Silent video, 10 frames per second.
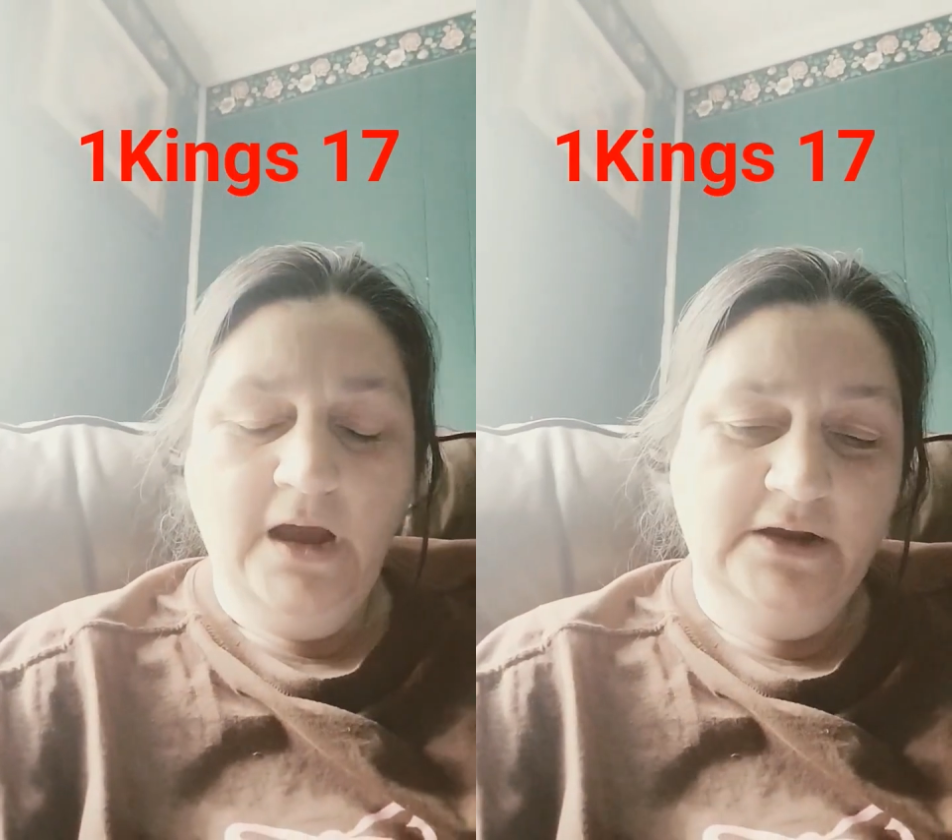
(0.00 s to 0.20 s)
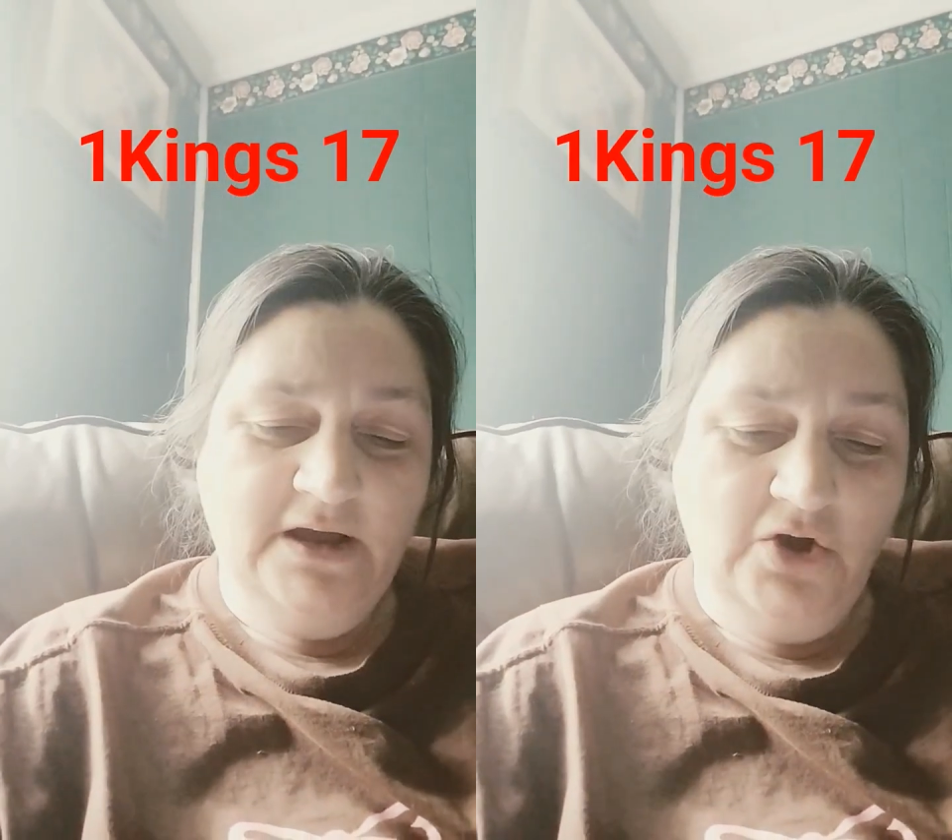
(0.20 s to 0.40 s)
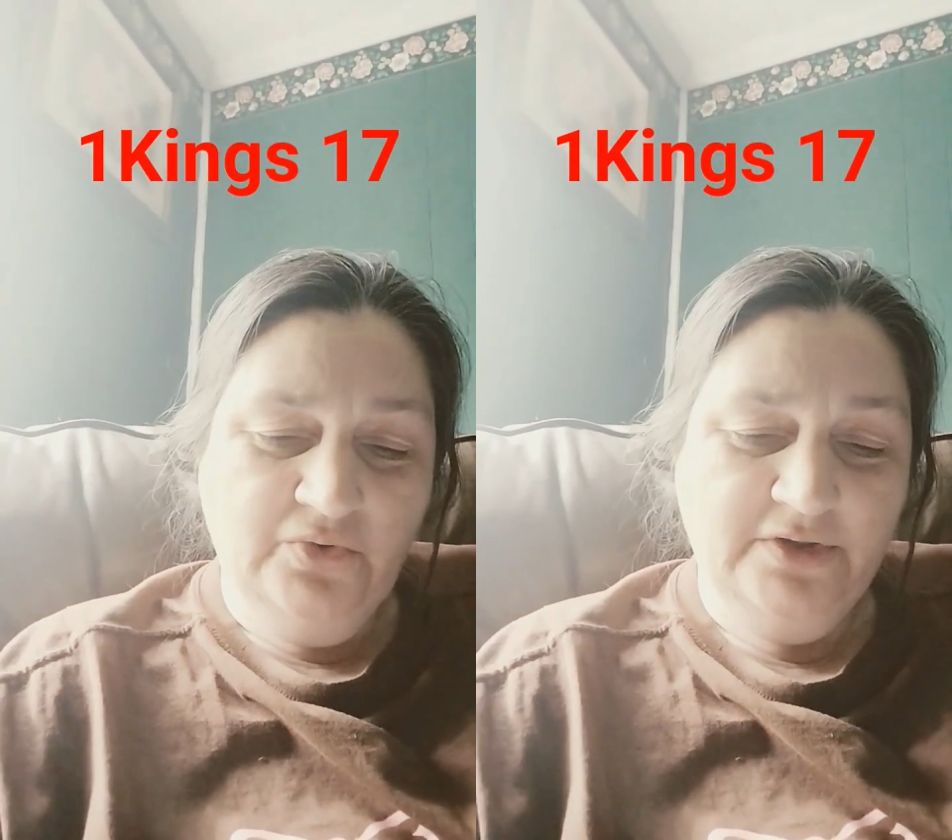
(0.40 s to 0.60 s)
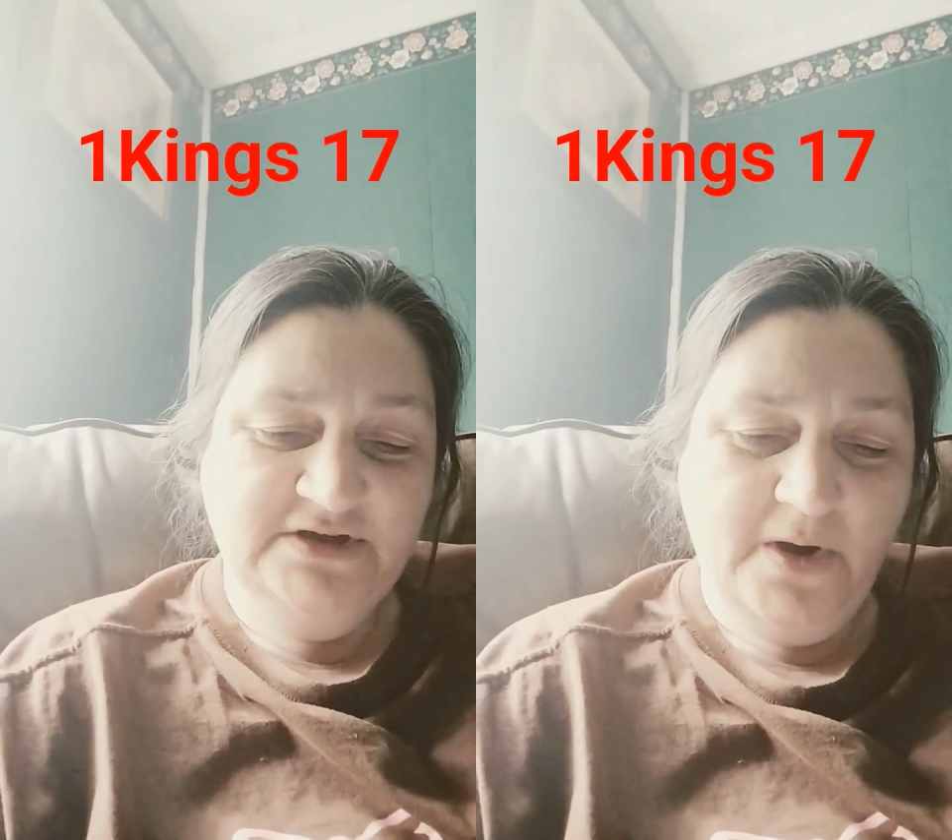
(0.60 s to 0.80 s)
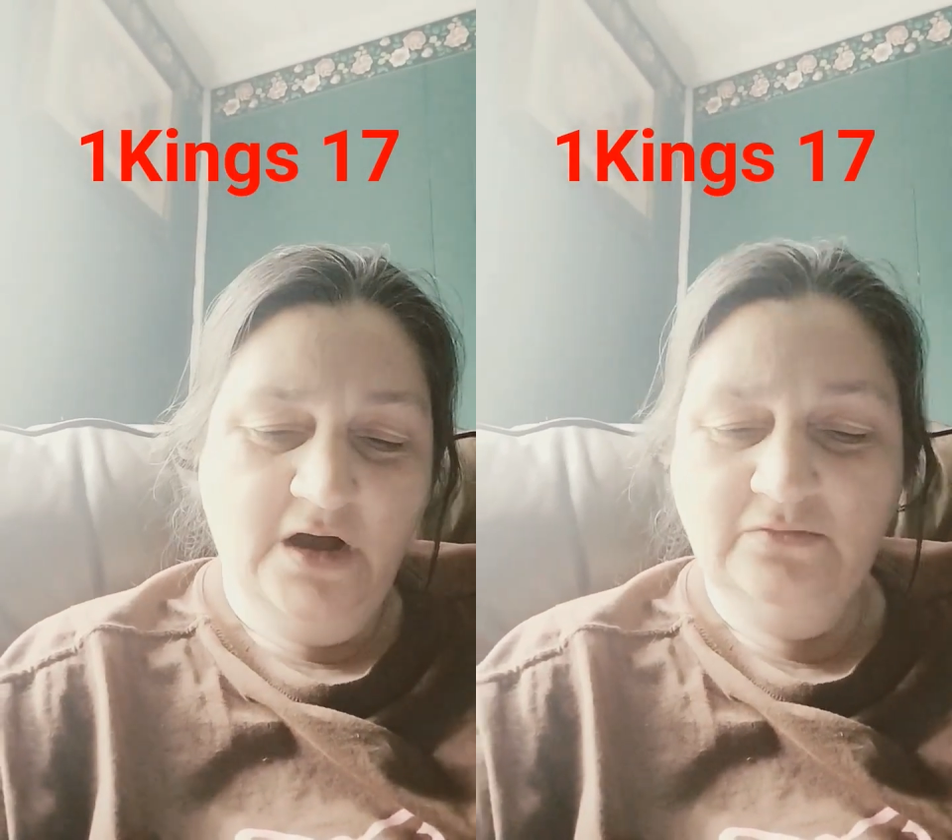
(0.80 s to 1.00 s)
And Eliyahu the
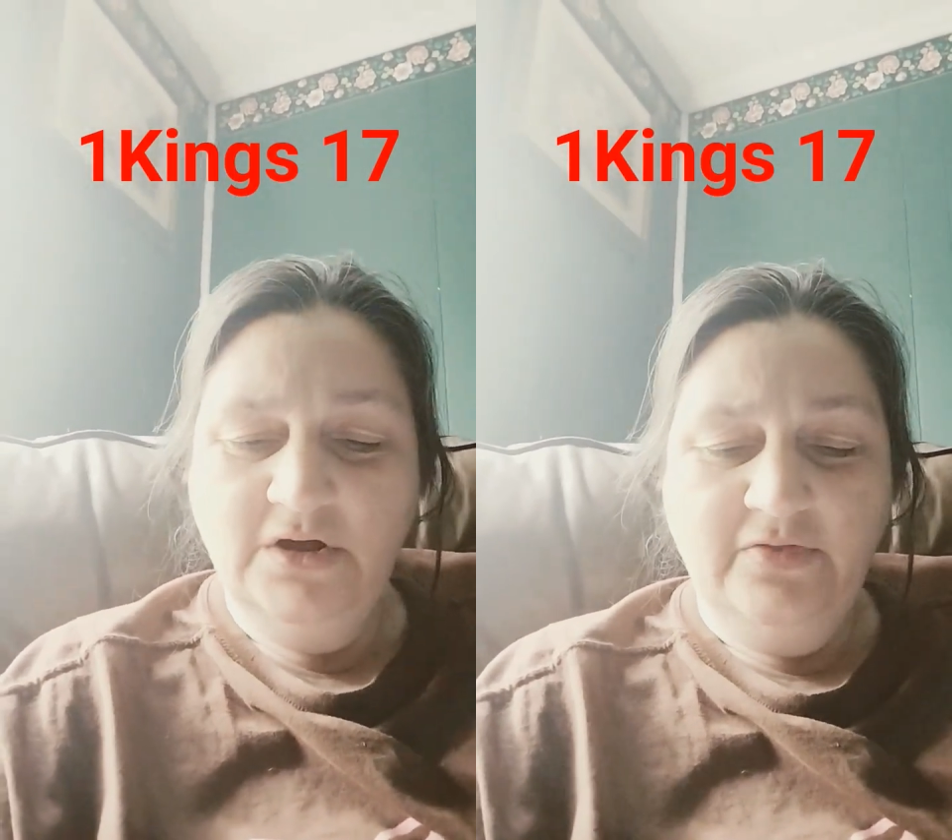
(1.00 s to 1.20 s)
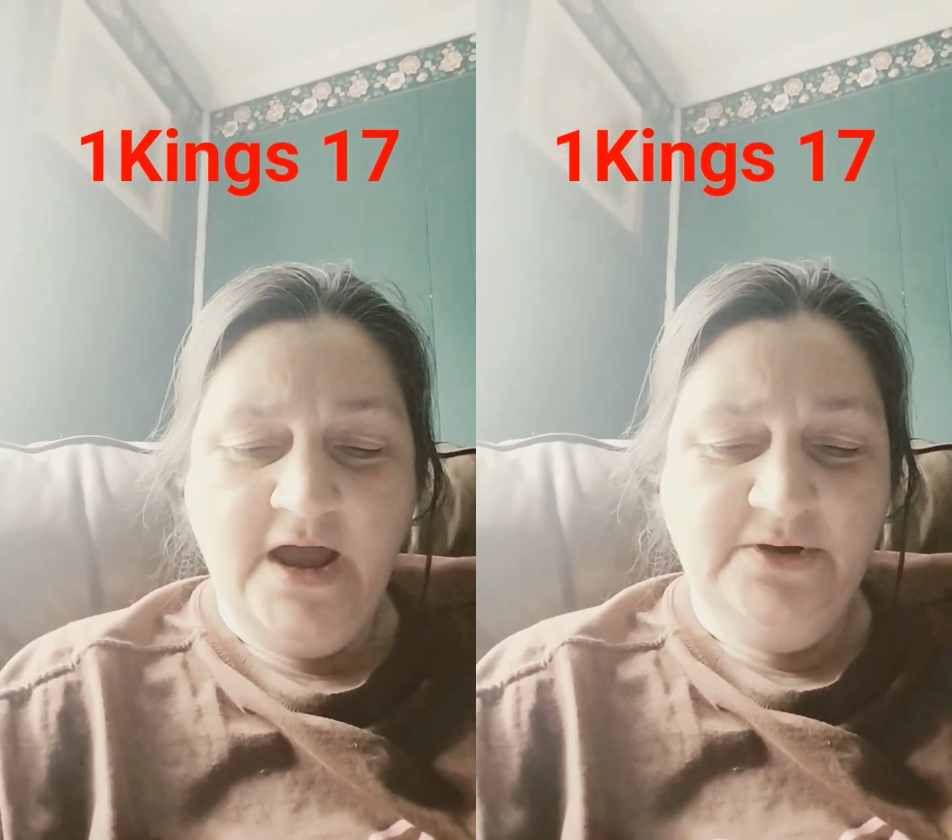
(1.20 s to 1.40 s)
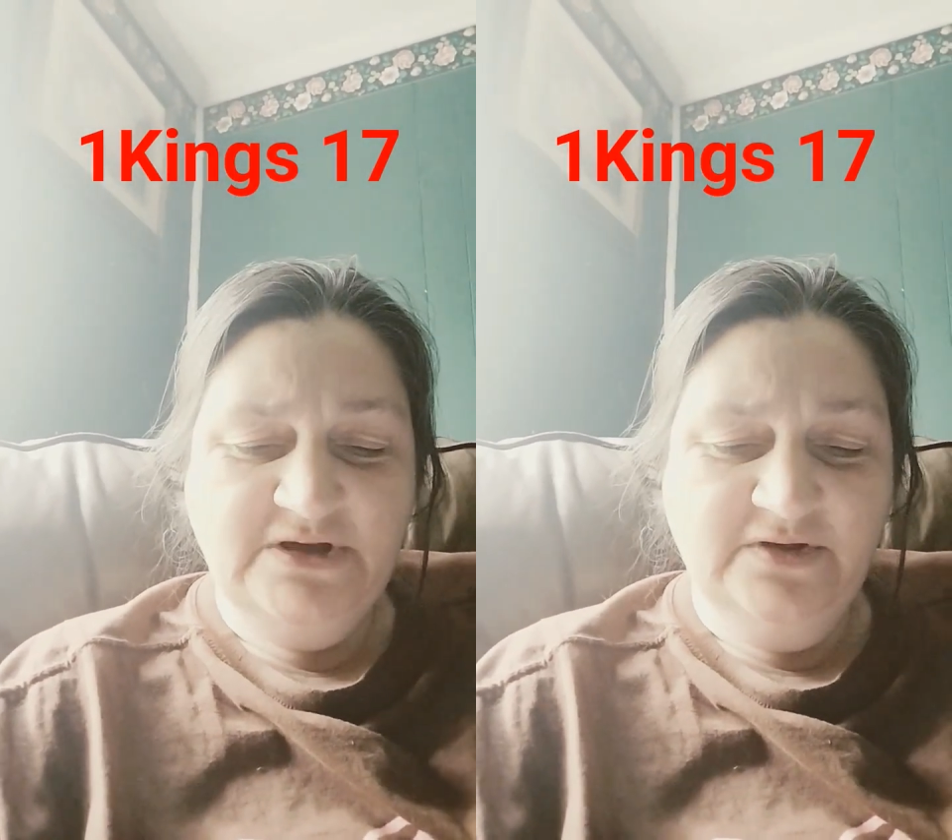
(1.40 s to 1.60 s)
Tishbite of the inhabitants